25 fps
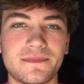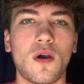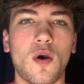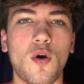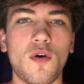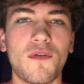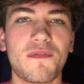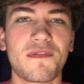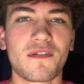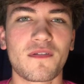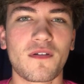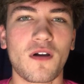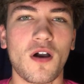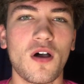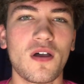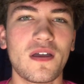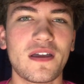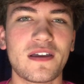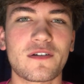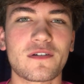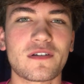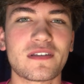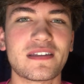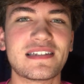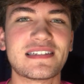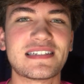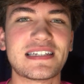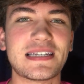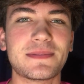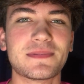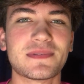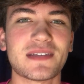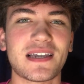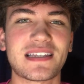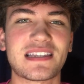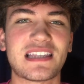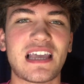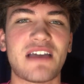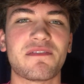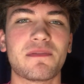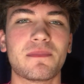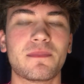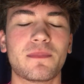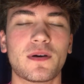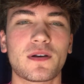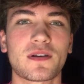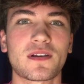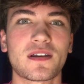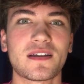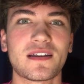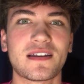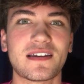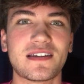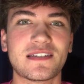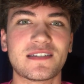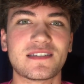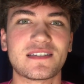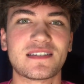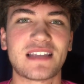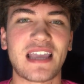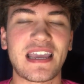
Overall, it really seems like Devin Booker is